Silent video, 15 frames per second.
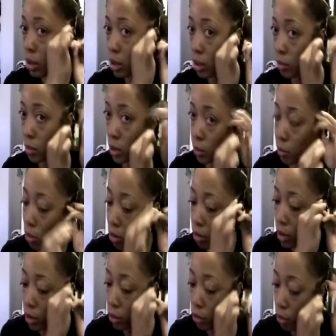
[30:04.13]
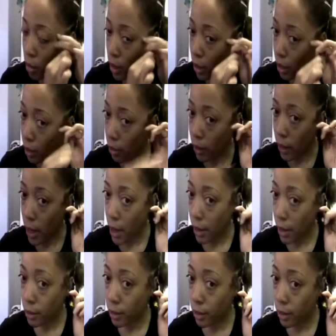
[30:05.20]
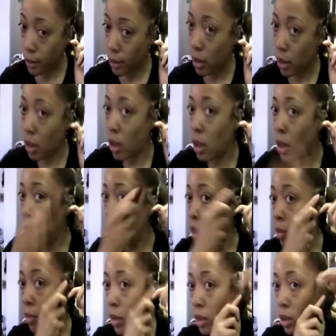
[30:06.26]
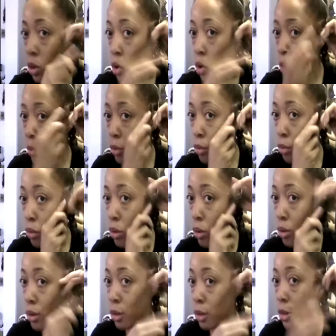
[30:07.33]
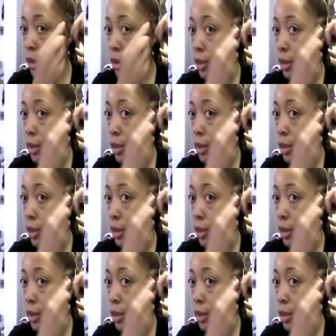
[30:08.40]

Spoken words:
And I'm just pulling it through my hair again. I'm going to comb it through.